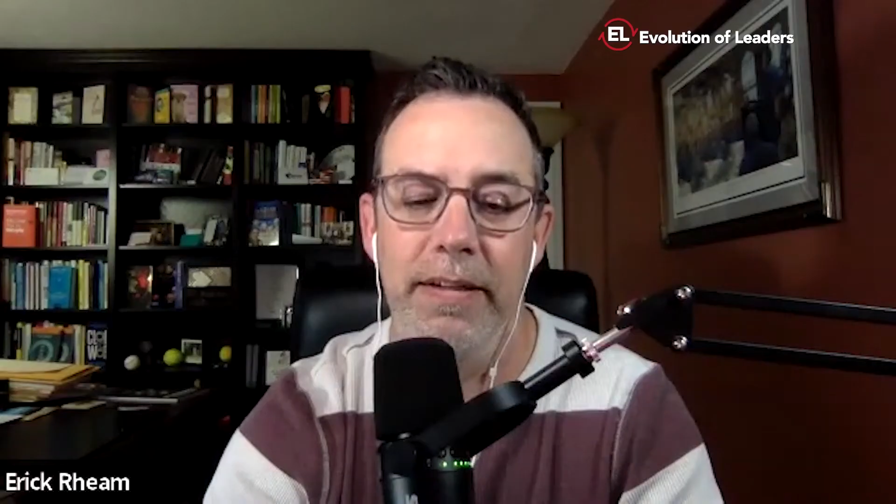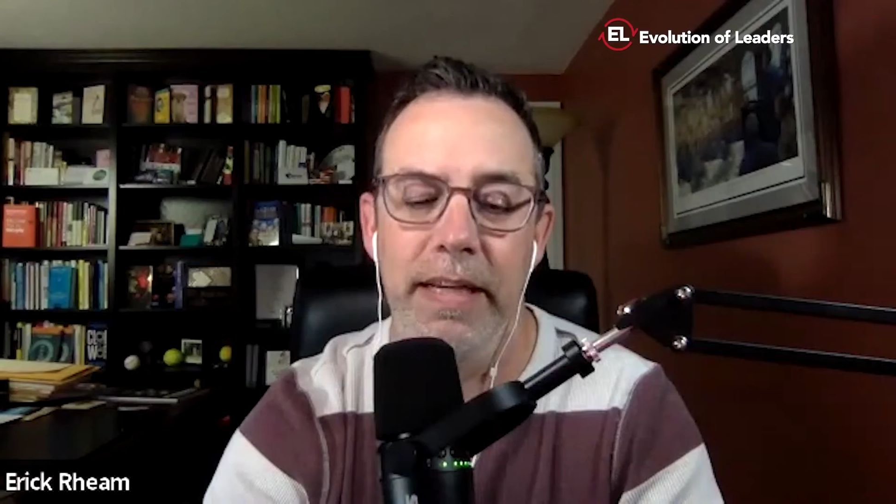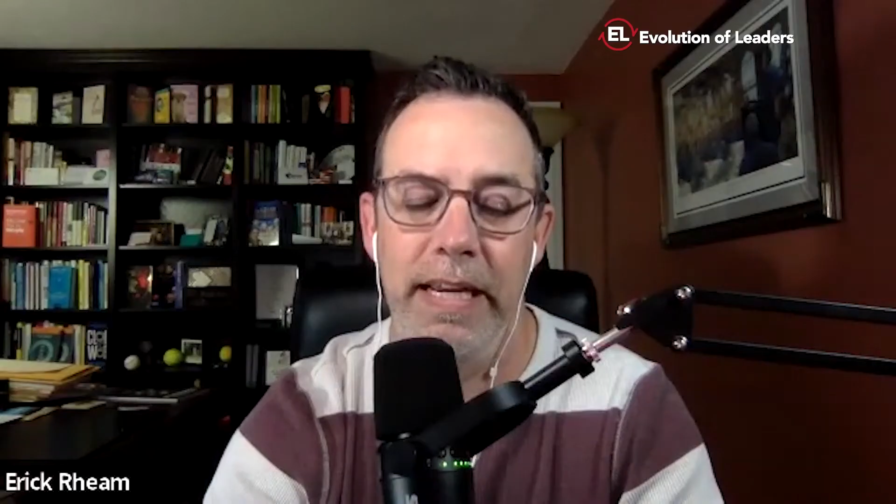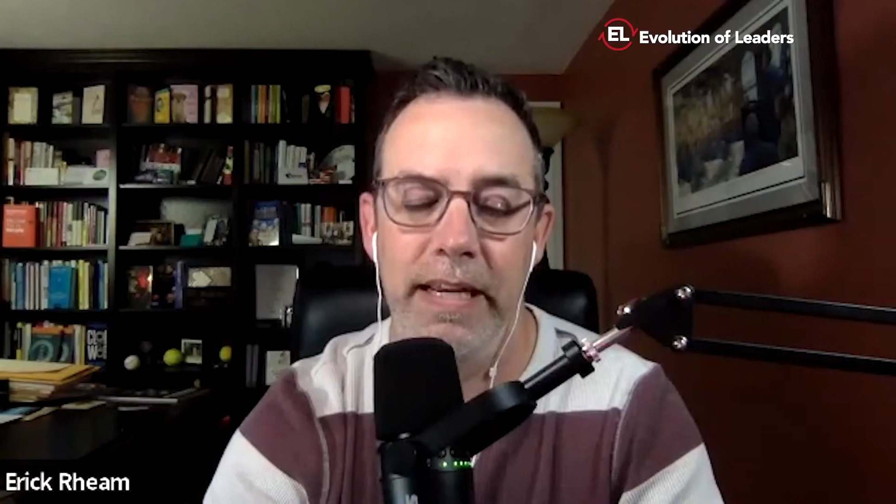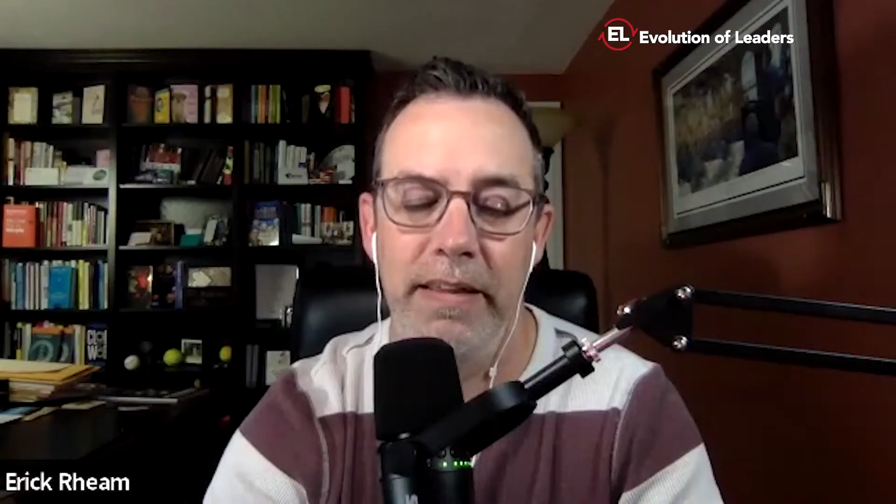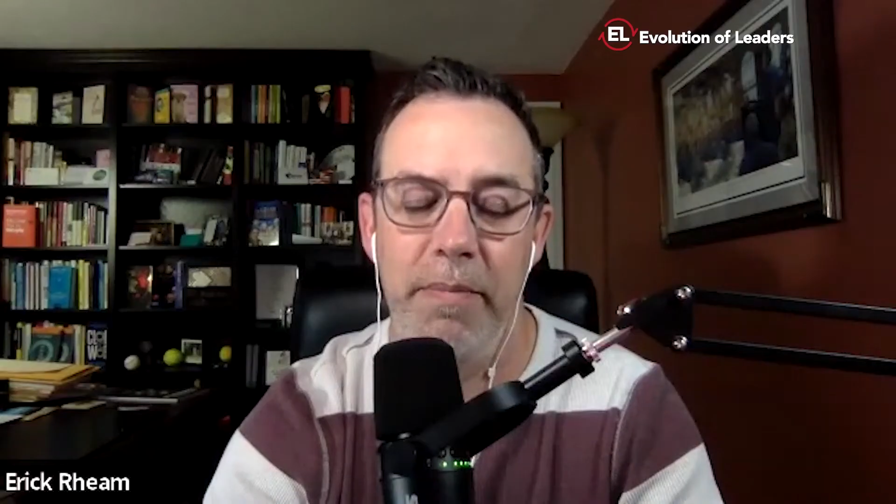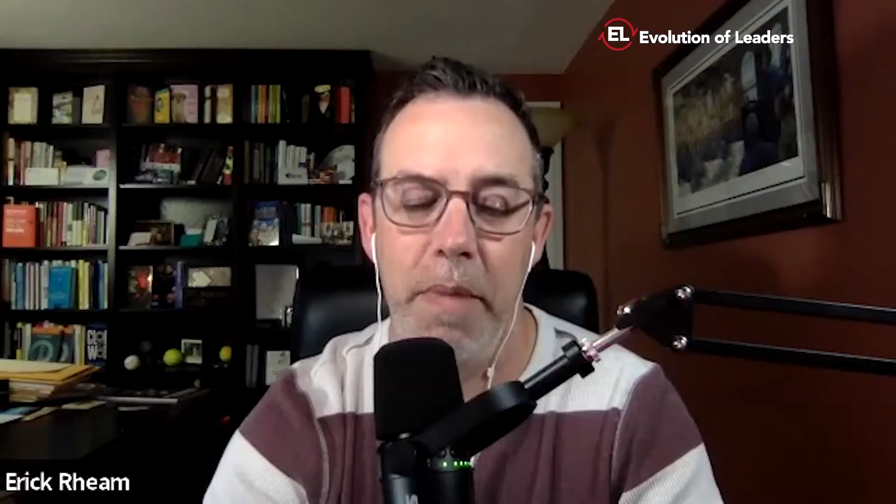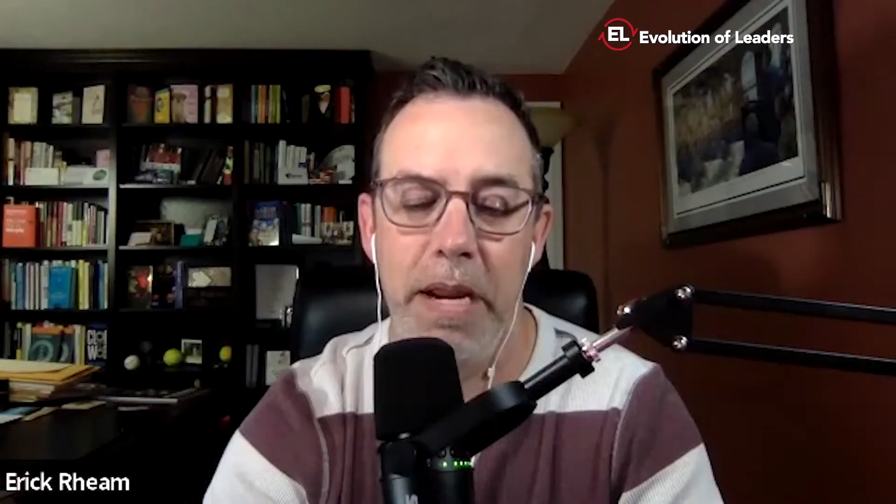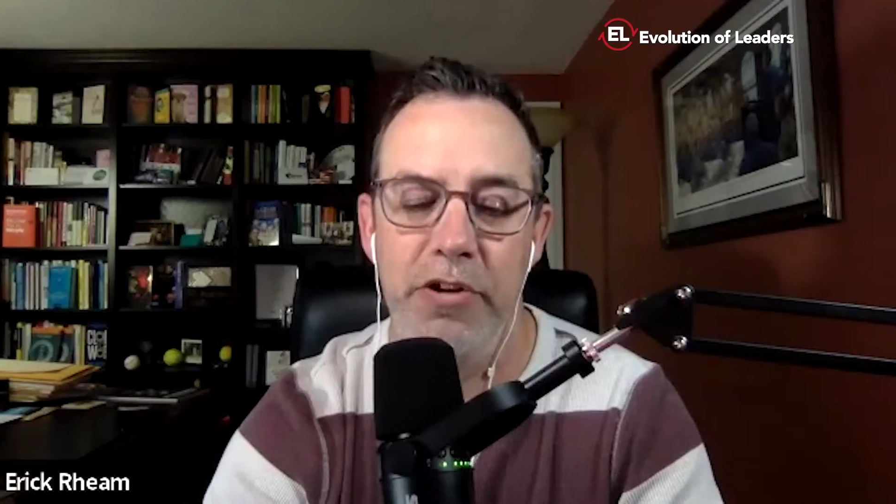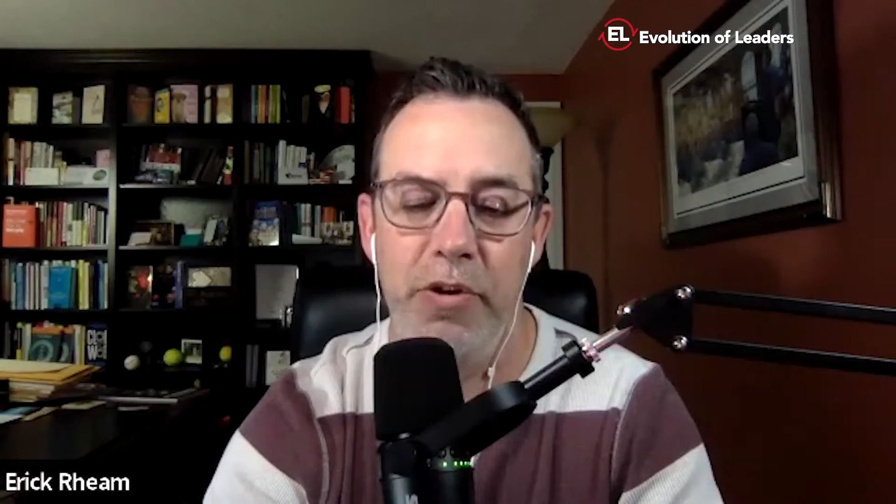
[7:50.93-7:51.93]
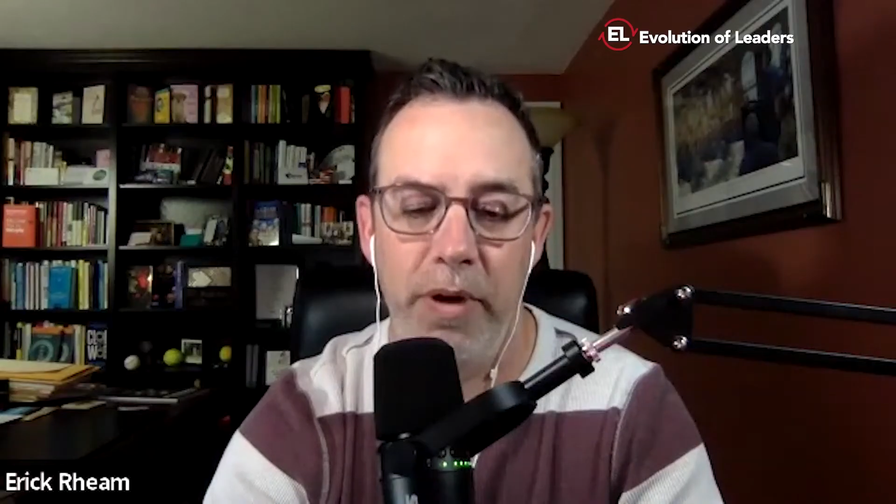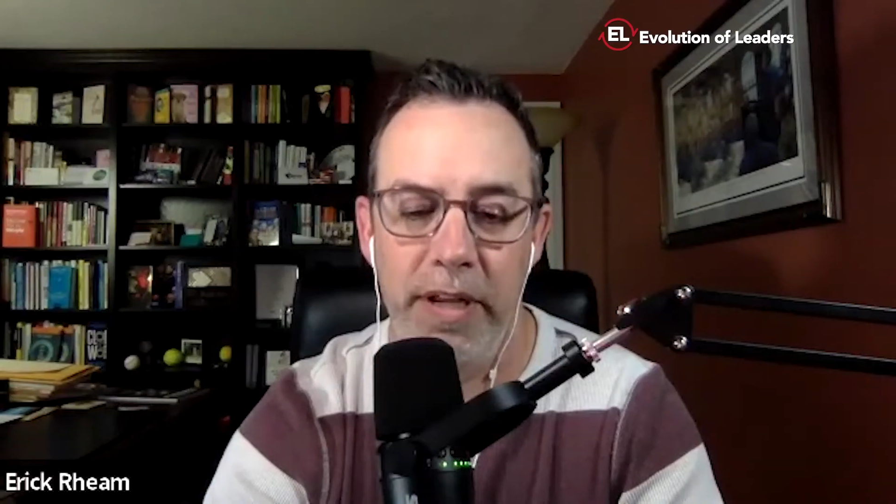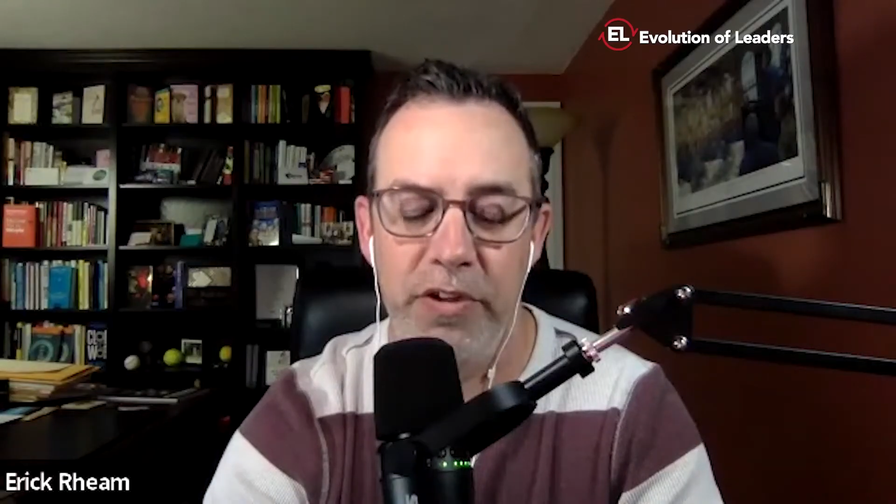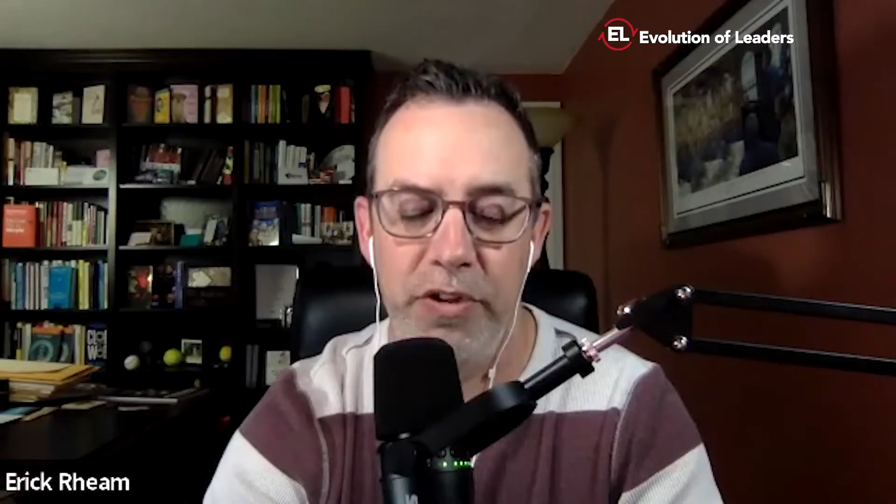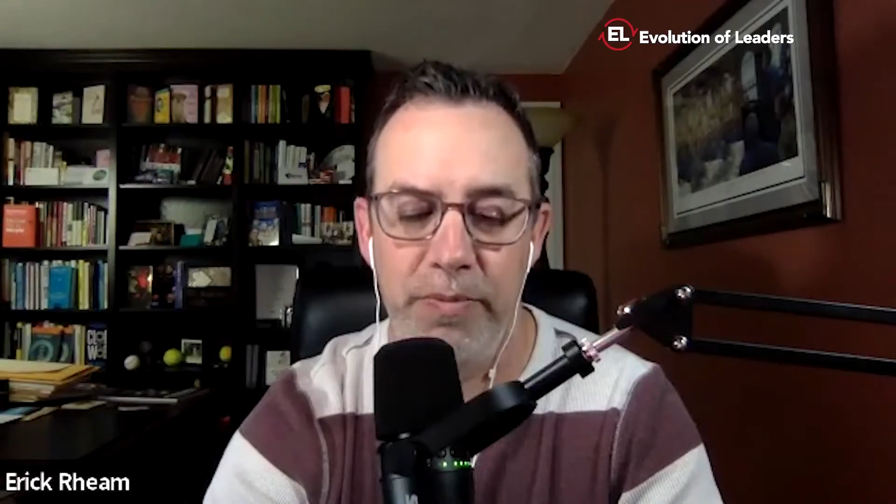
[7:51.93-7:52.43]
in the major
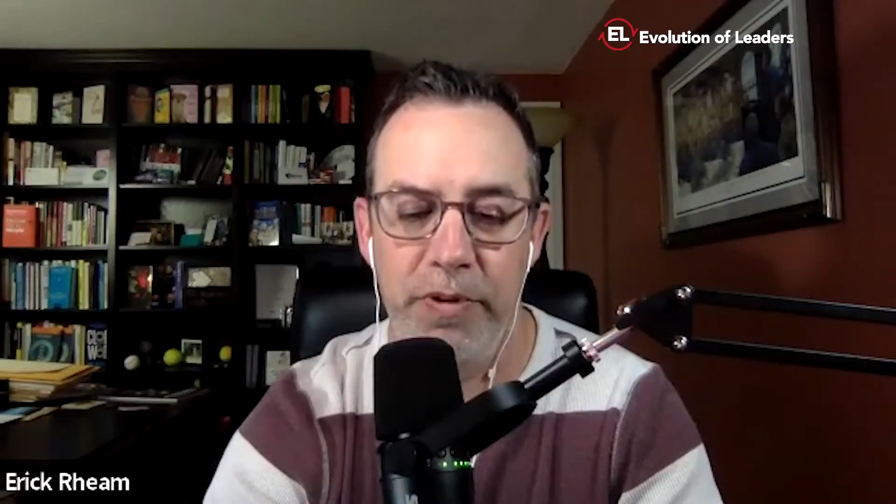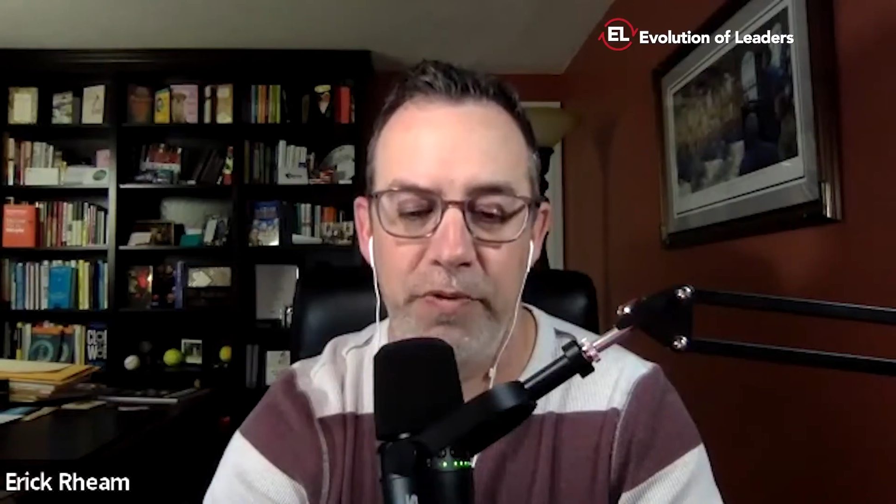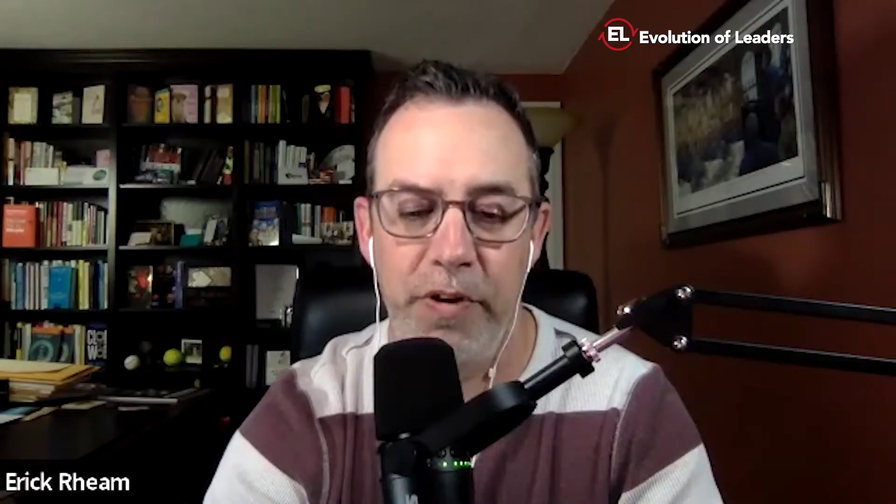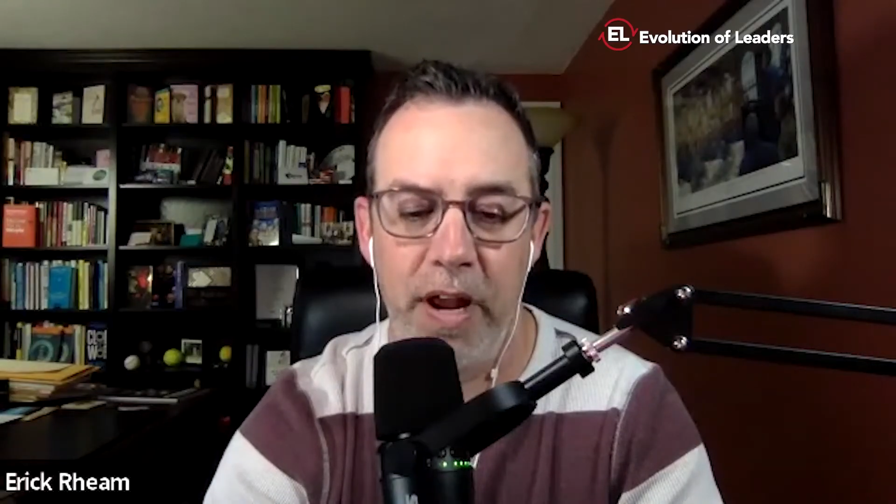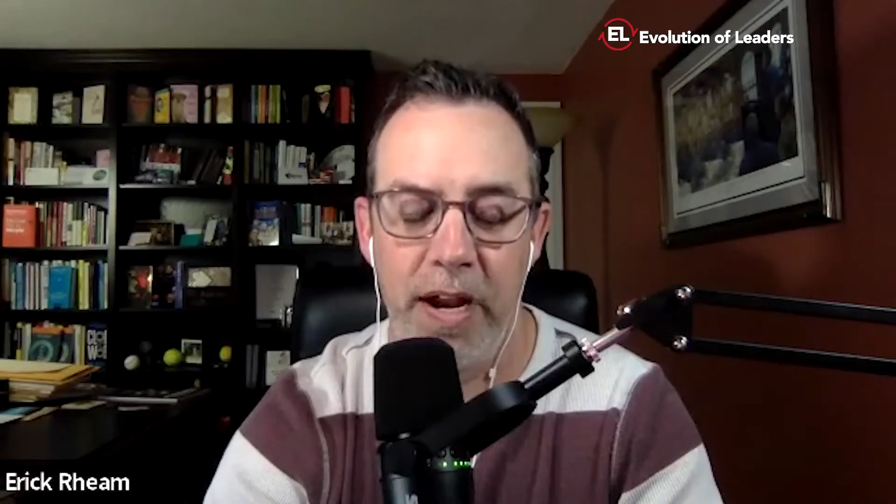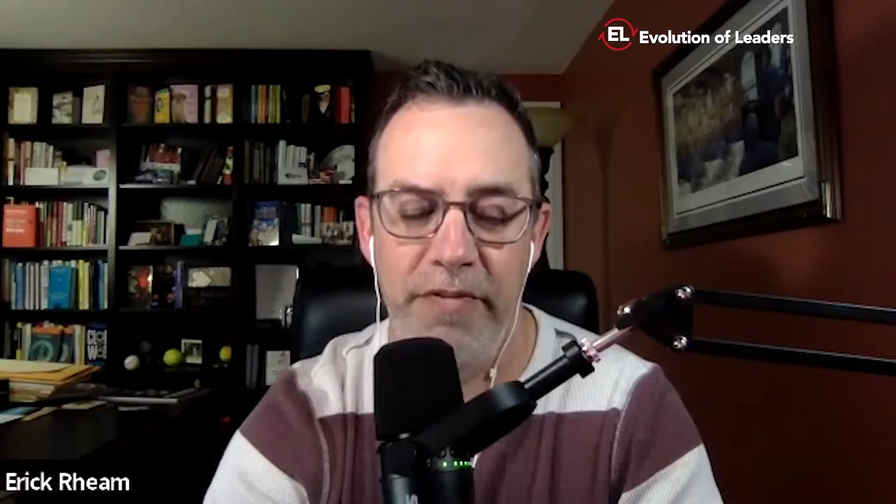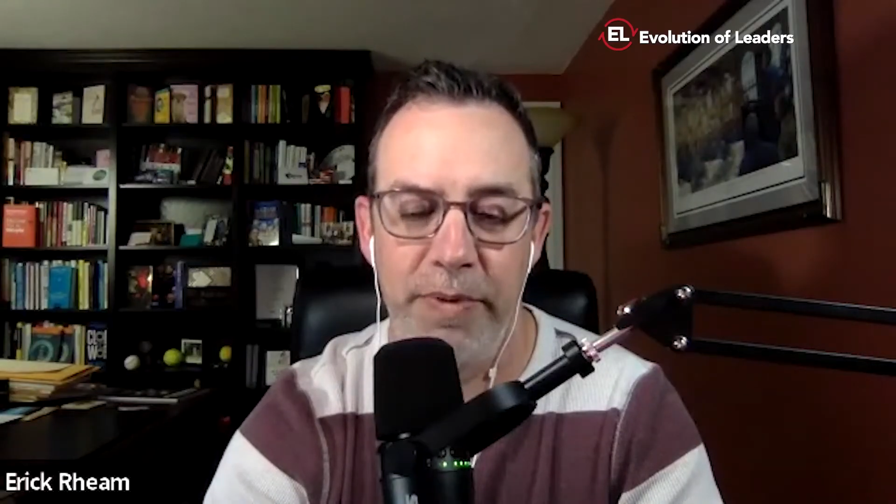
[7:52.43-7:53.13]
relationships of your life,